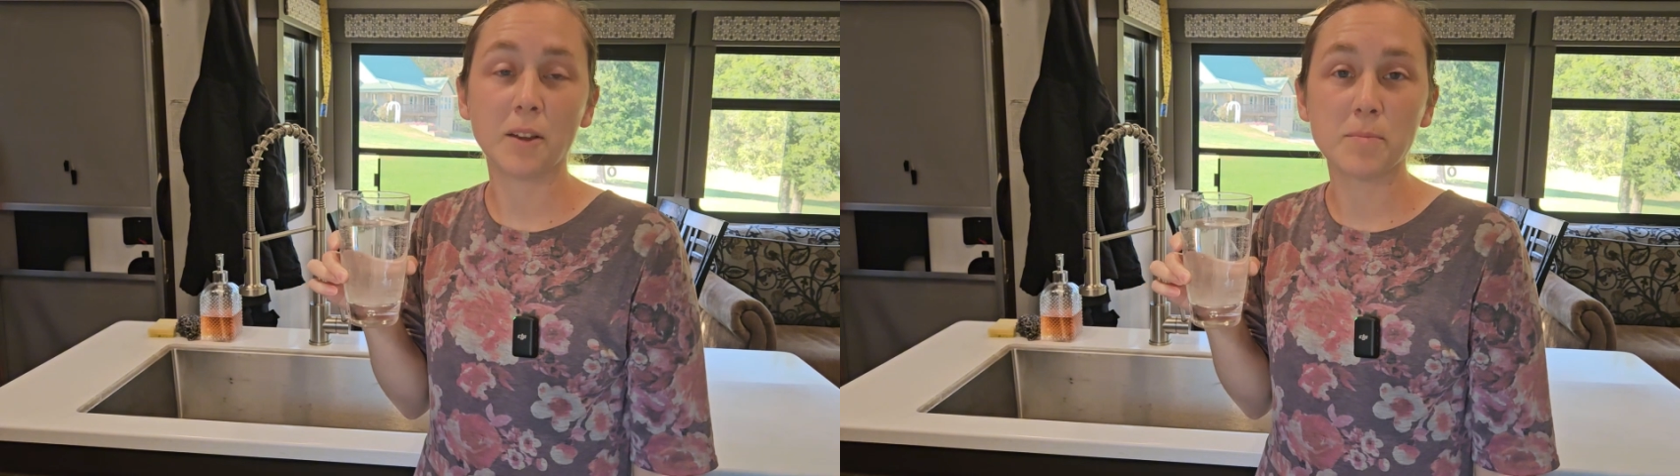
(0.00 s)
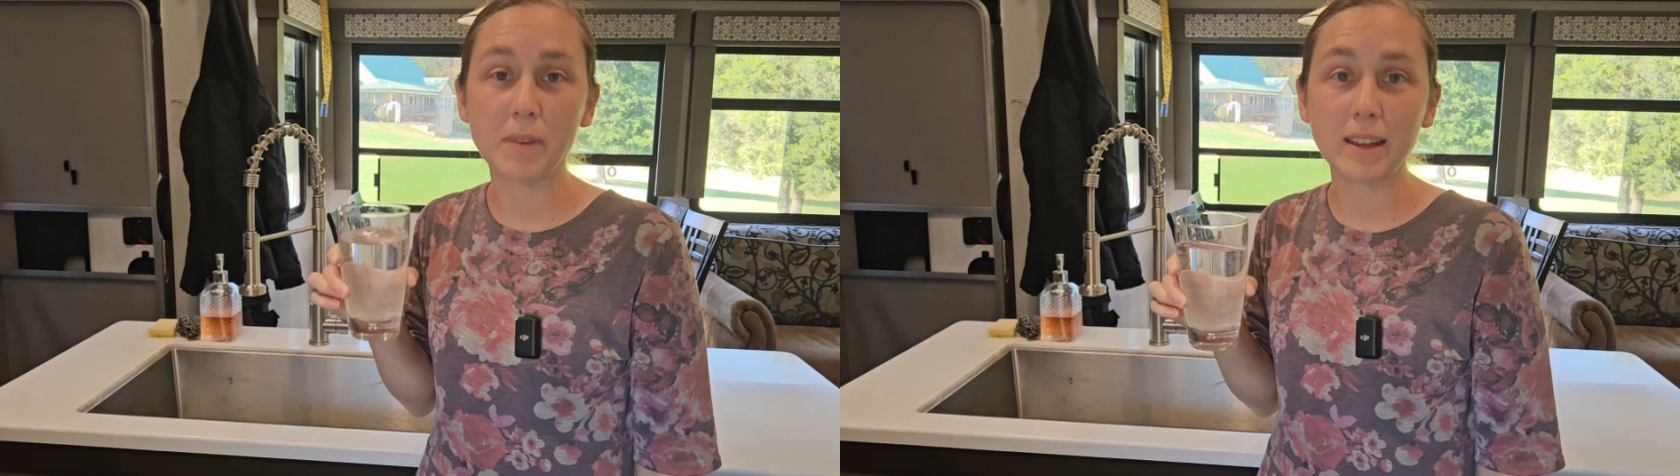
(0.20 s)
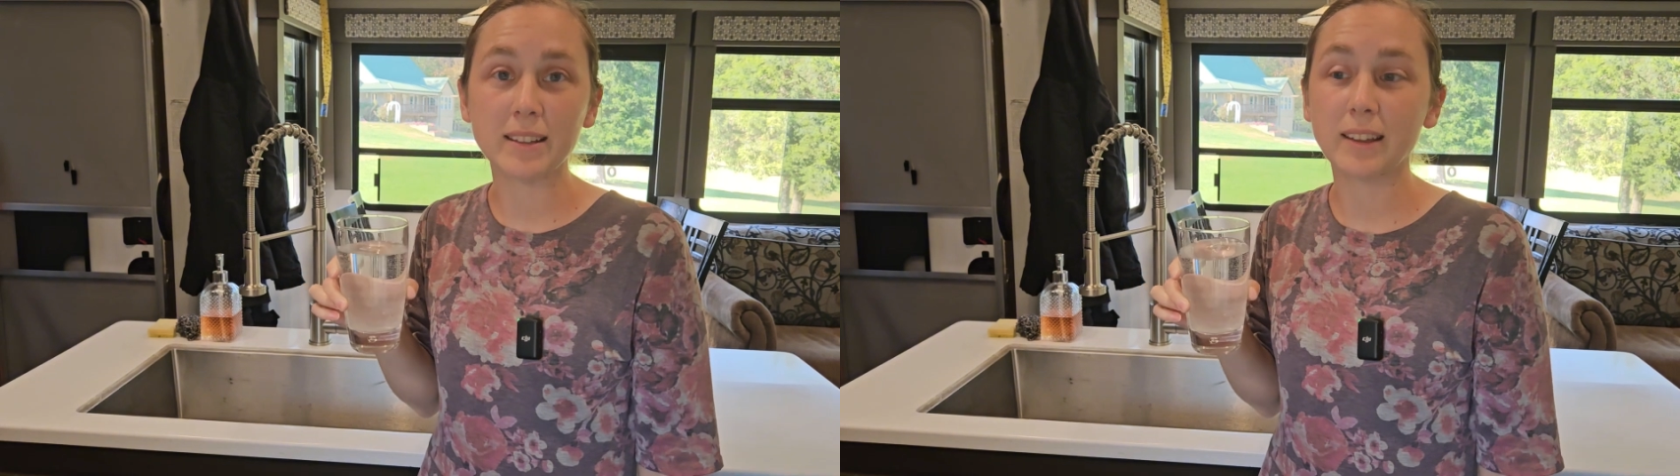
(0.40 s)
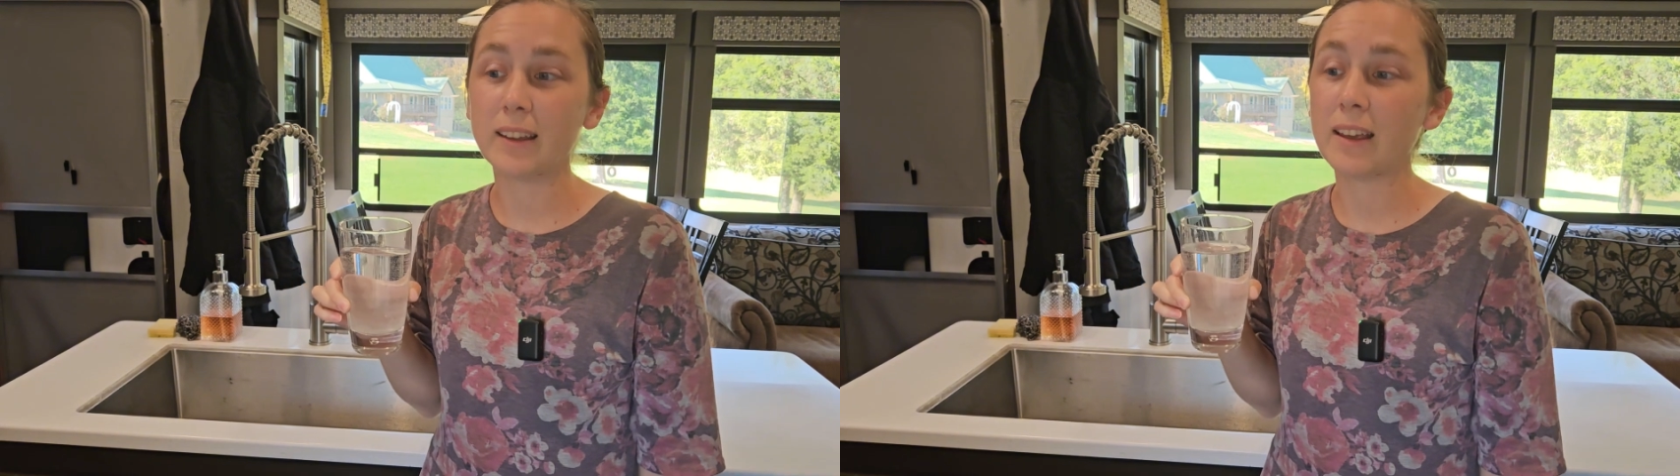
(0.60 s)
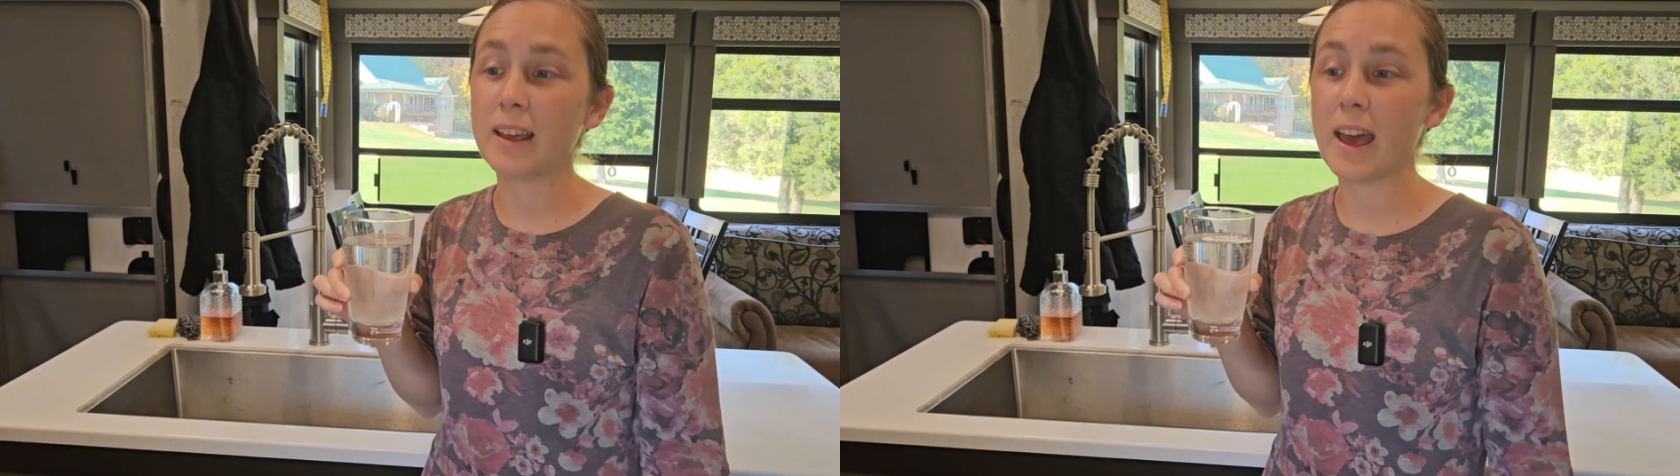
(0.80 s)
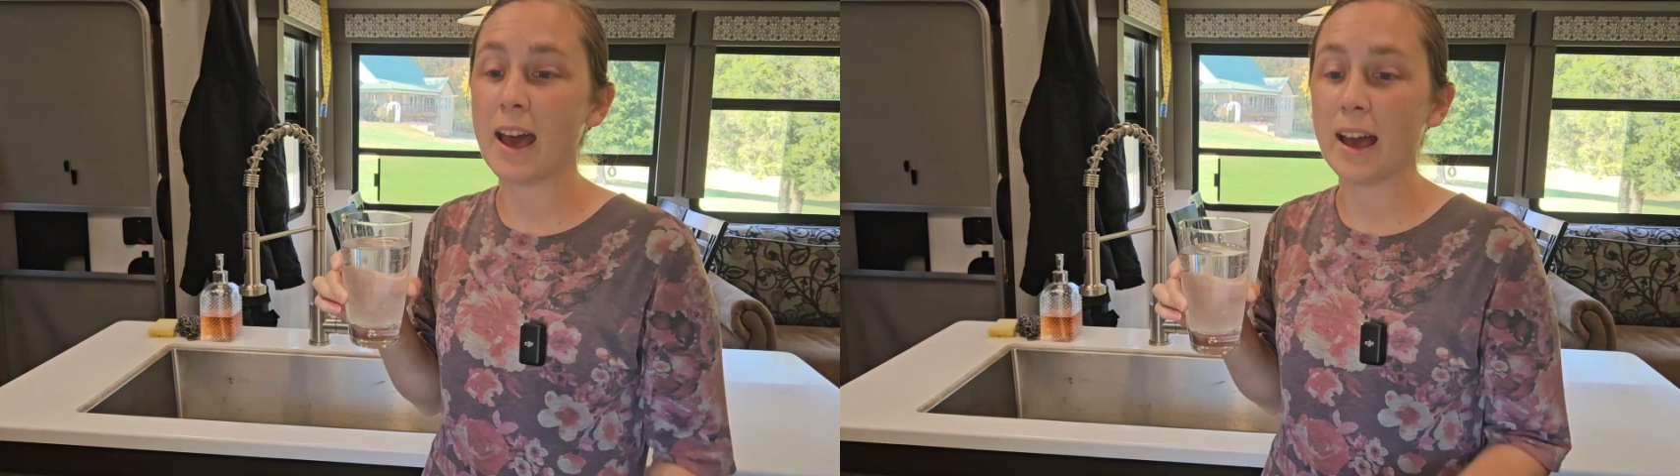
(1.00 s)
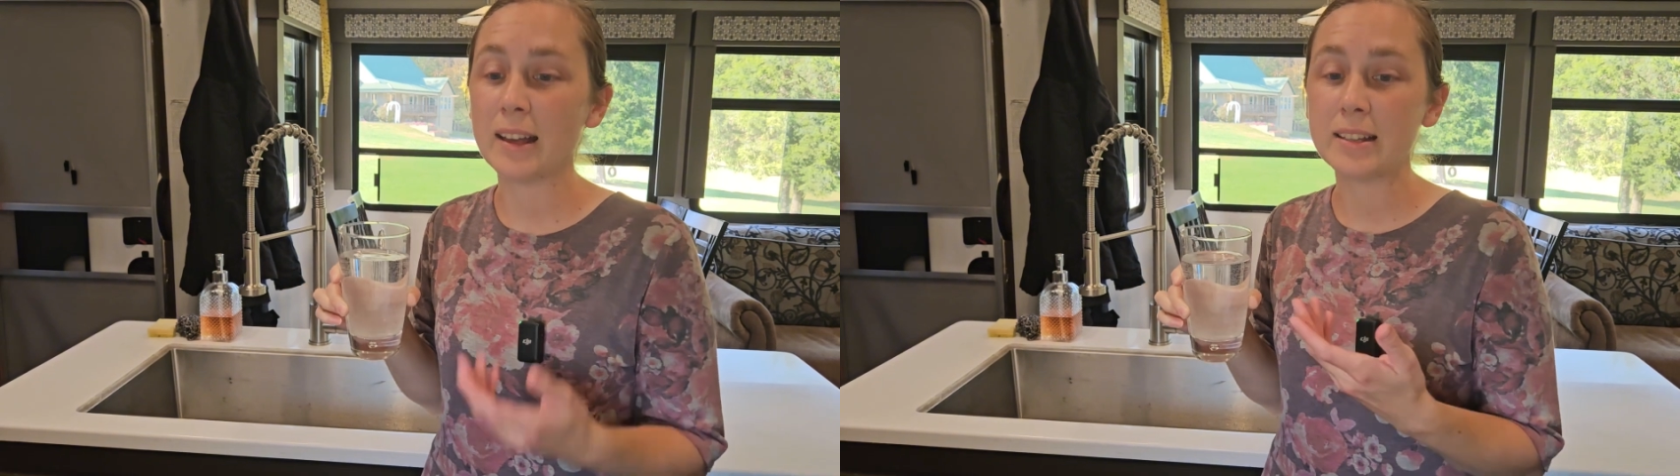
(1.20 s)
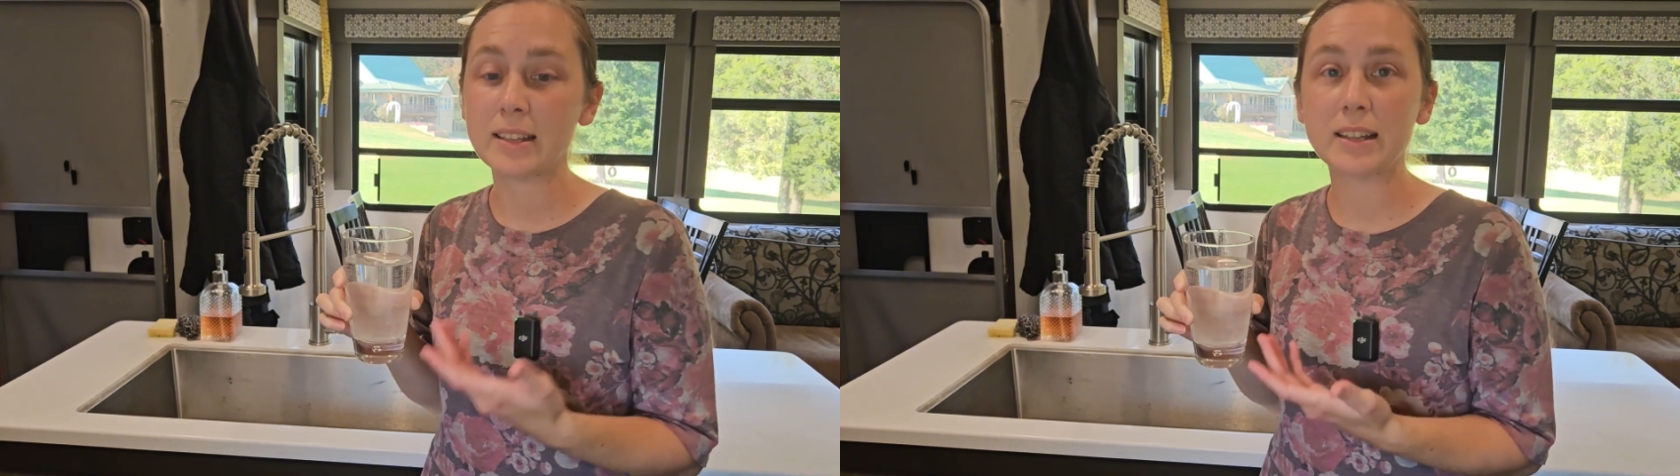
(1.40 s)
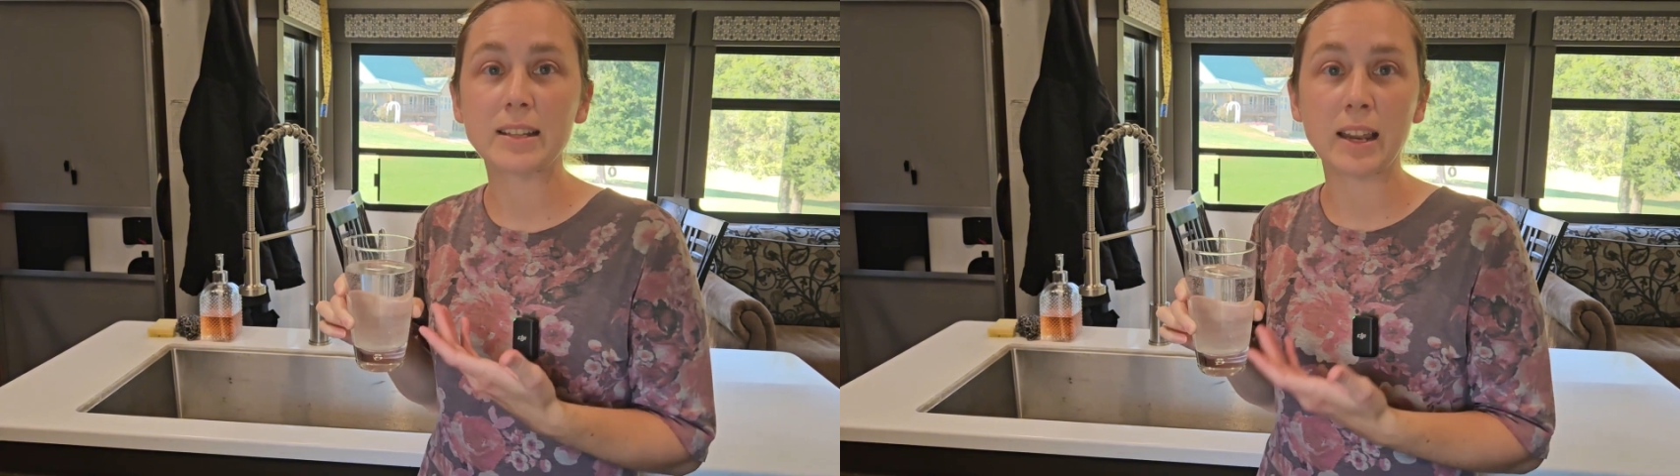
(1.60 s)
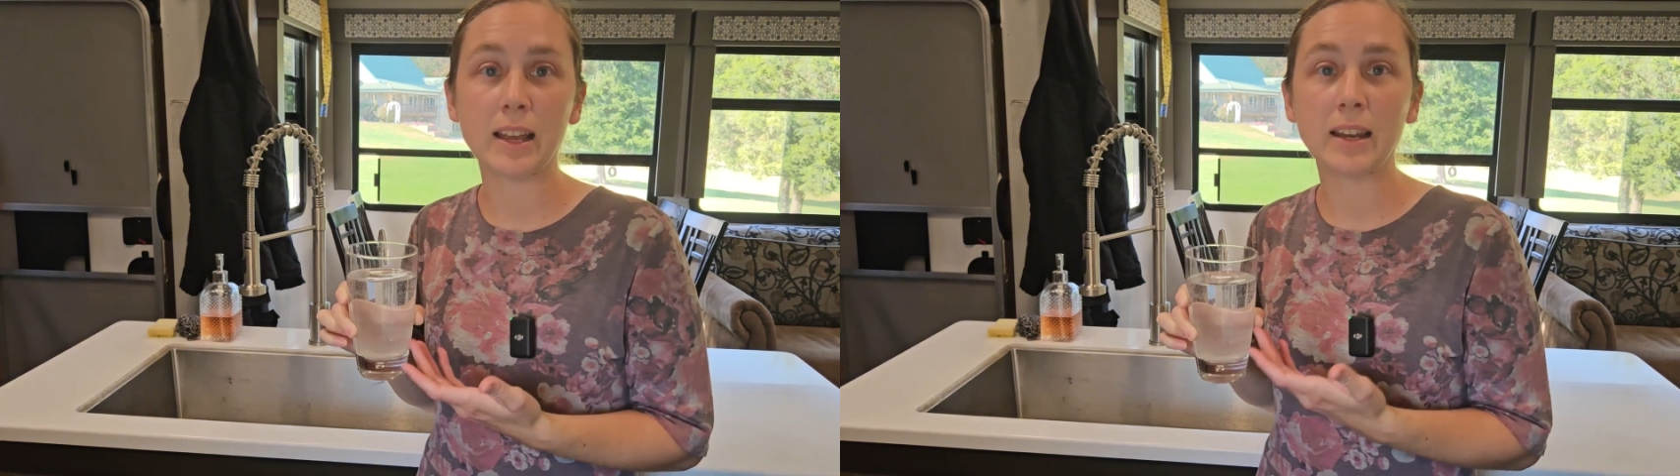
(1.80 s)
amazing. It has things
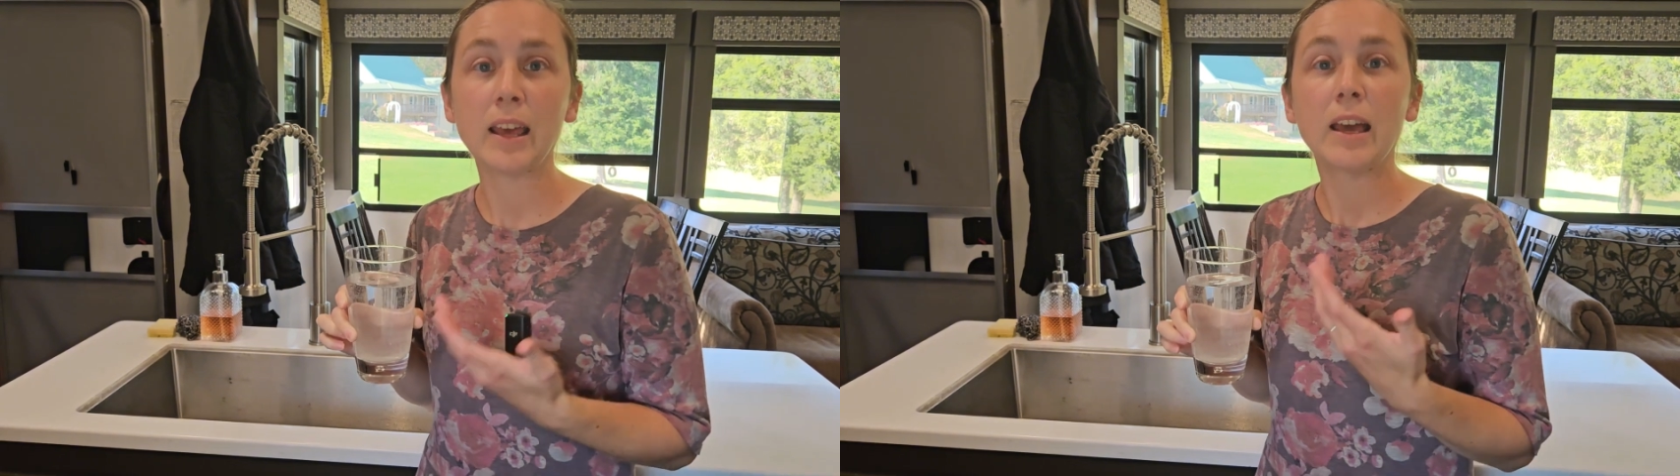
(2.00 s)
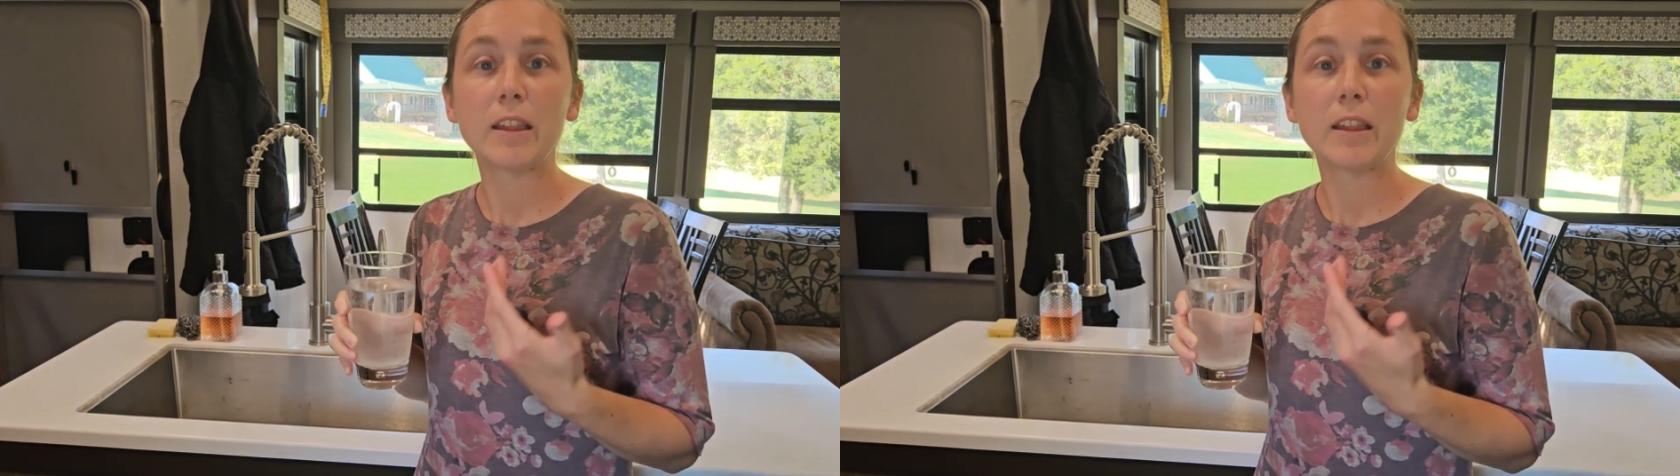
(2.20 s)
in it